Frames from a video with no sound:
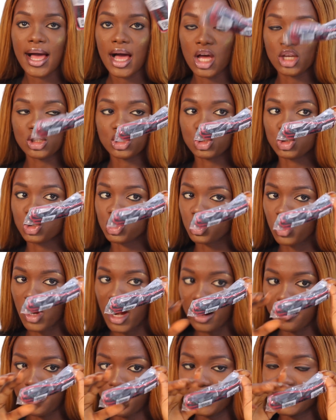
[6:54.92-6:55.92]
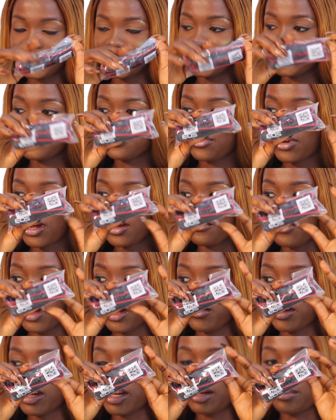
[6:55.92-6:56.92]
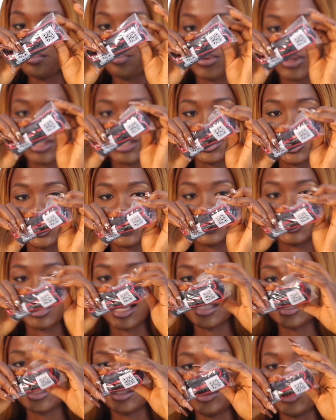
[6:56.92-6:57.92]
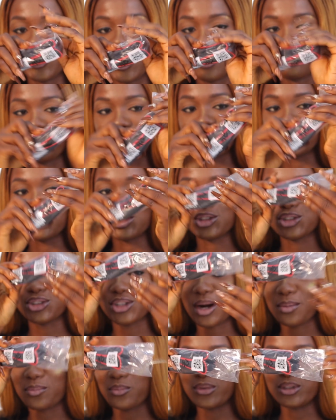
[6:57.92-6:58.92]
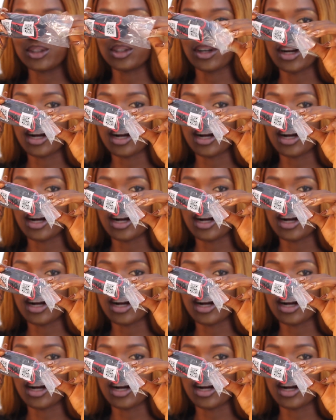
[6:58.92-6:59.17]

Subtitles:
a strap. It is very important that you have a strap with your